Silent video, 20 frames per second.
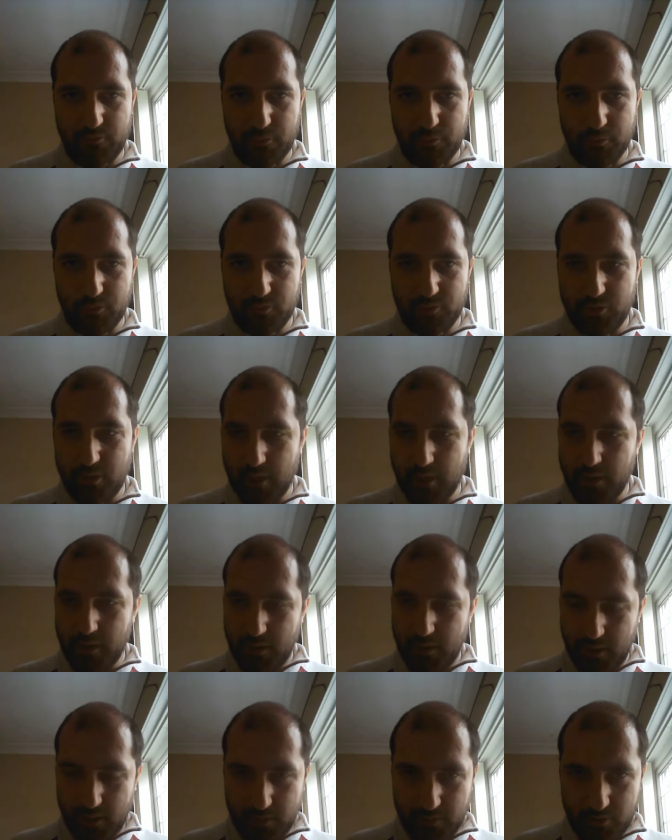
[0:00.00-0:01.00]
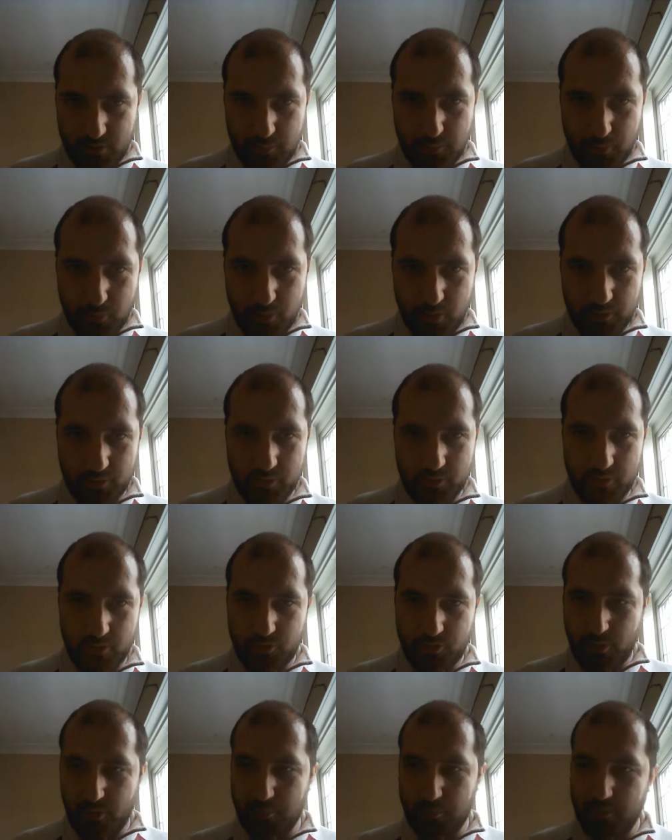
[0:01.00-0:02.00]
football the number one, the
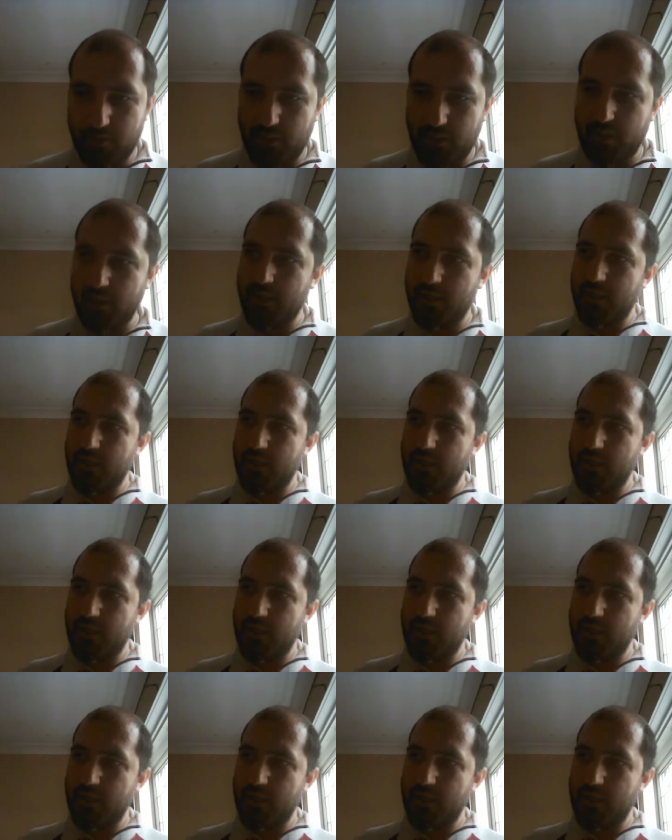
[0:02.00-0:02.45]
top, and all that.